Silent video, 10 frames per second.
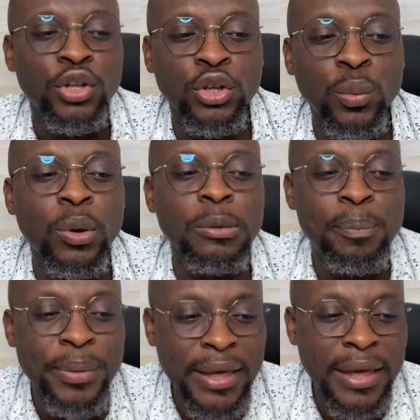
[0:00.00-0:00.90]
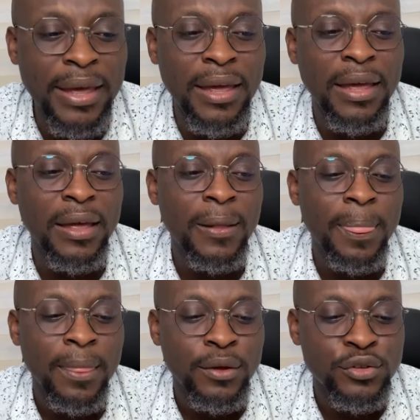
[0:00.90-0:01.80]
You will be
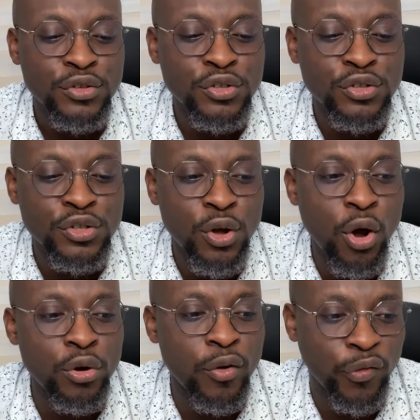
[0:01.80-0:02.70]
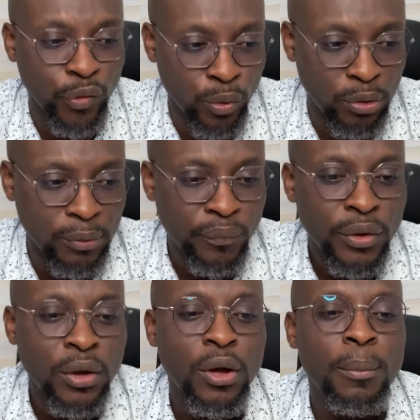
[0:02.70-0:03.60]
sorrowful,
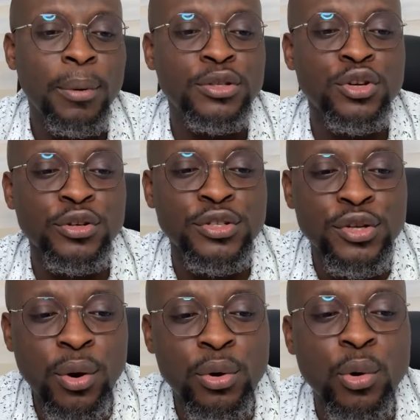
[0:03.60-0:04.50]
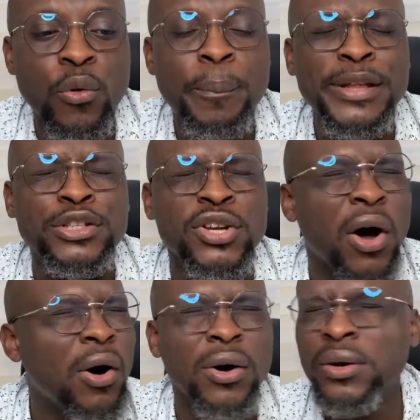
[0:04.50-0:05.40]
but your sorrow will be
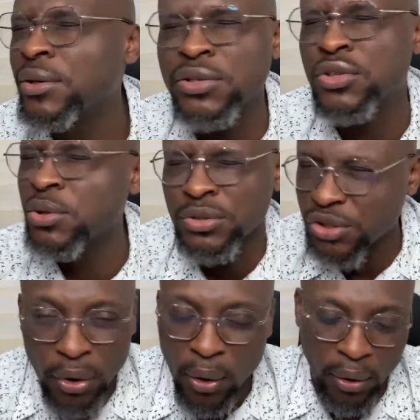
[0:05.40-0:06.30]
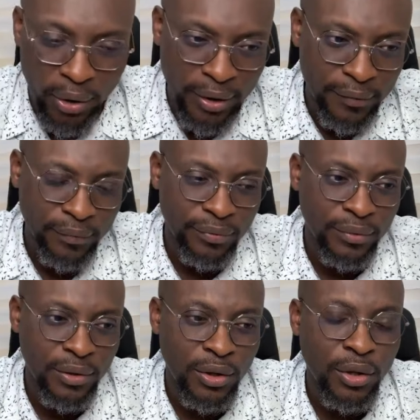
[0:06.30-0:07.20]
turned to joy.
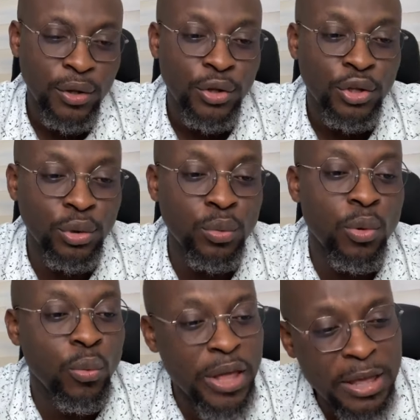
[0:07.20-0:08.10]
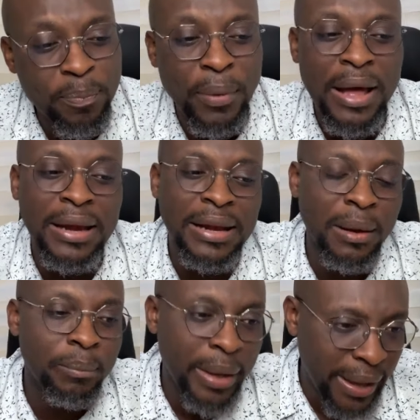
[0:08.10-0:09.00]
You will weep and
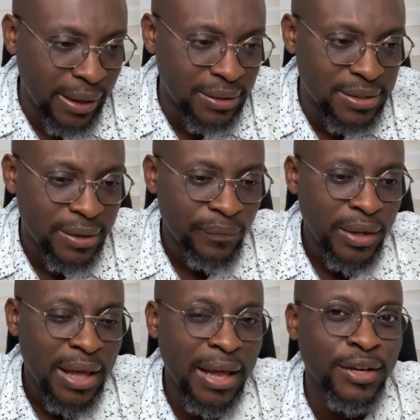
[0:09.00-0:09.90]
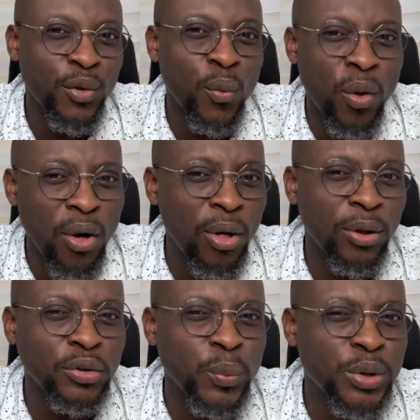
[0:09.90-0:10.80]
lament, and the
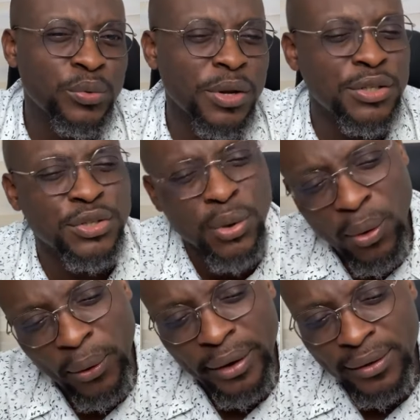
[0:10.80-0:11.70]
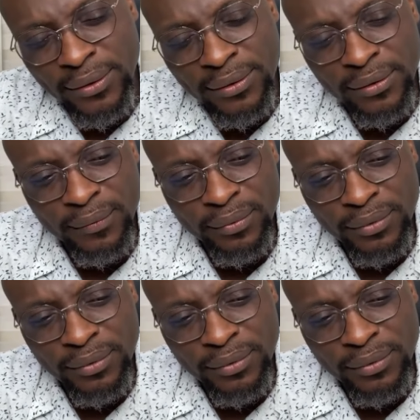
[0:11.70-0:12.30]
world would rejoice.